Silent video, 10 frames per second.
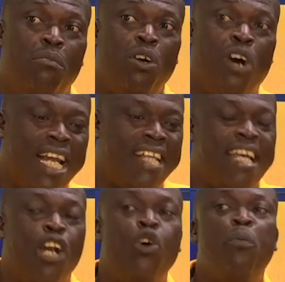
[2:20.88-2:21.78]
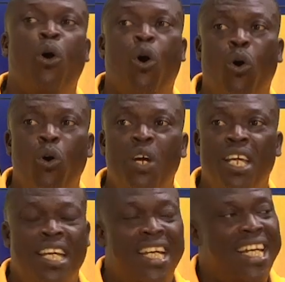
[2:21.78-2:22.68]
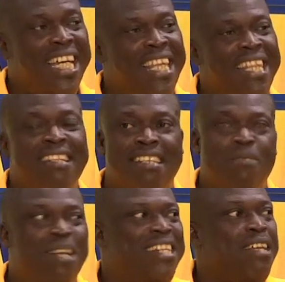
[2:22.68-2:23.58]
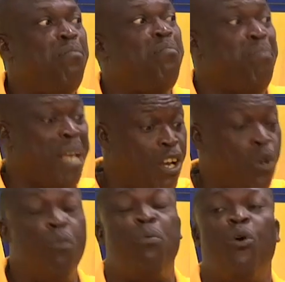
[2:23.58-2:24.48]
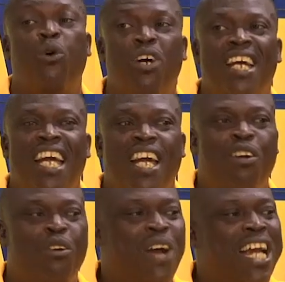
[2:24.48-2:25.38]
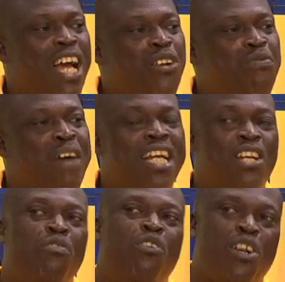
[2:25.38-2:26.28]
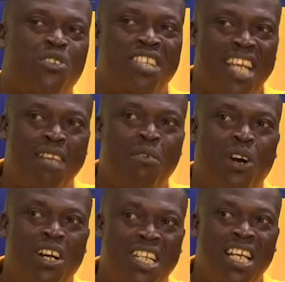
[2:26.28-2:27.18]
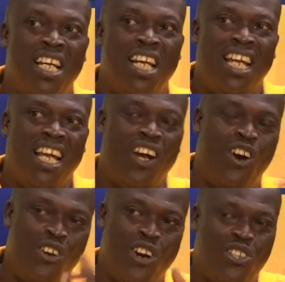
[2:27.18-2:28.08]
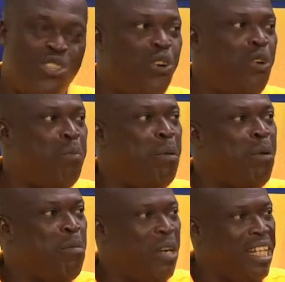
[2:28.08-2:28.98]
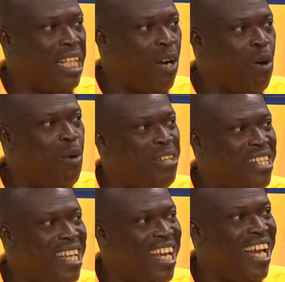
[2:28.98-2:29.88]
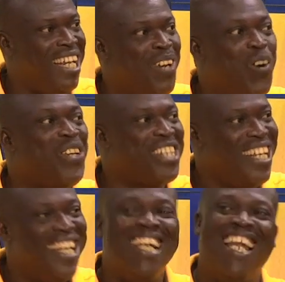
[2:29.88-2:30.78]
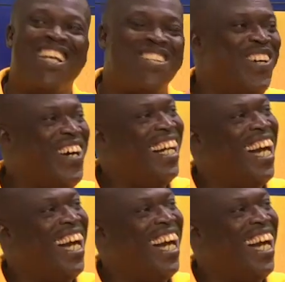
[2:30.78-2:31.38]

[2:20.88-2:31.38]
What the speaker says: Because there's a loophole in the team. There's a big loophole. Right now, you find it difficult to say it because on your show, people monitor what we say, and it goes like so.